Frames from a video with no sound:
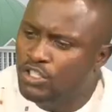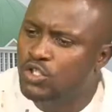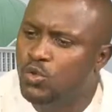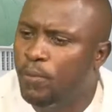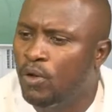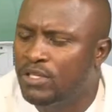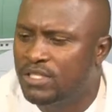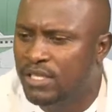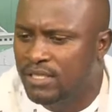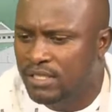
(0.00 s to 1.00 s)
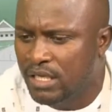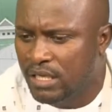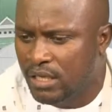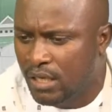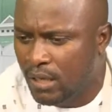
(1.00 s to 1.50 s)
into politics
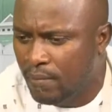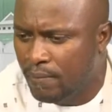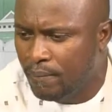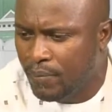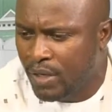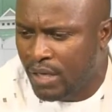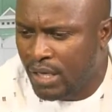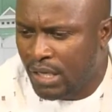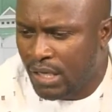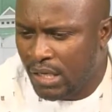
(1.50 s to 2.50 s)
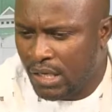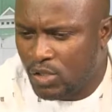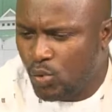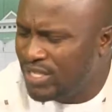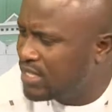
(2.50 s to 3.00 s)
in
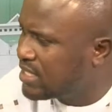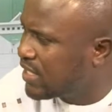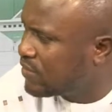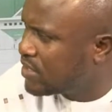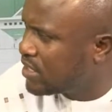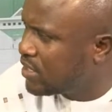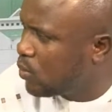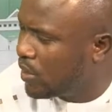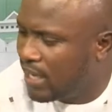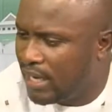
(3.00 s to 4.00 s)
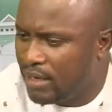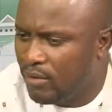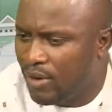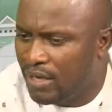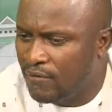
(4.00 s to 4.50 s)
2017 when I
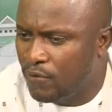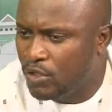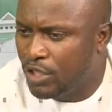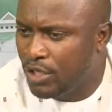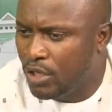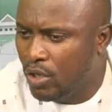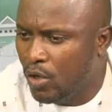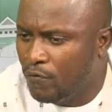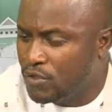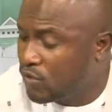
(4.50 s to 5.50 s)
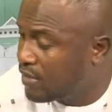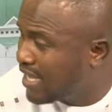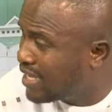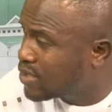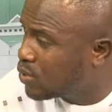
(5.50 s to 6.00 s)
ran for the office of the
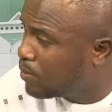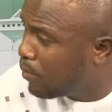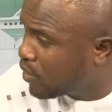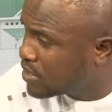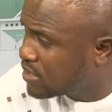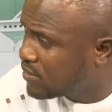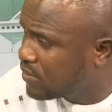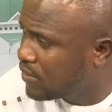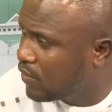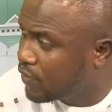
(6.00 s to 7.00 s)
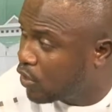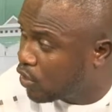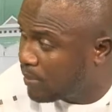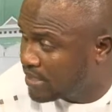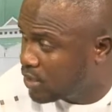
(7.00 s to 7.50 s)
council boss of Ikot
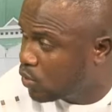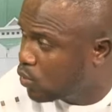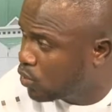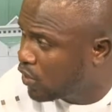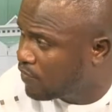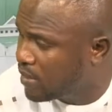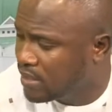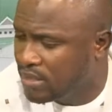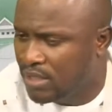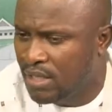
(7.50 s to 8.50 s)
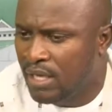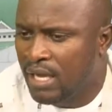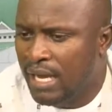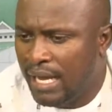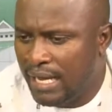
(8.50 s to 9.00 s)
Abasi local government. Okay.
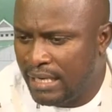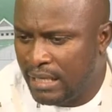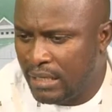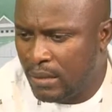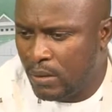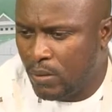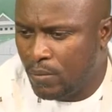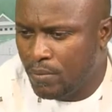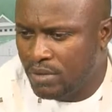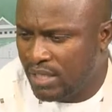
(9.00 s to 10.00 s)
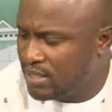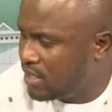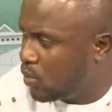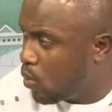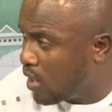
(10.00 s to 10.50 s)
And things
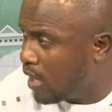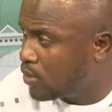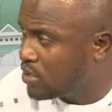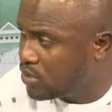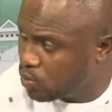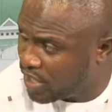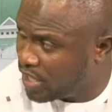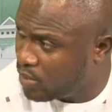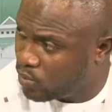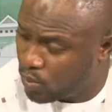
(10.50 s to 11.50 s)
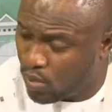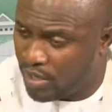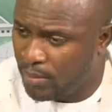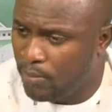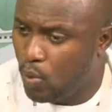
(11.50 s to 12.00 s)
didn't work out the way we
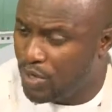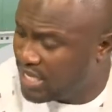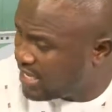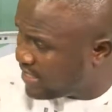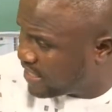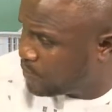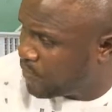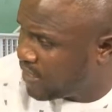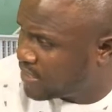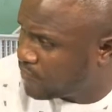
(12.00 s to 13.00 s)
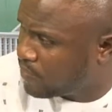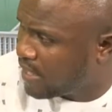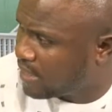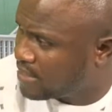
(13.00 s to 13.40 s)
wanted, but we gained experience from that.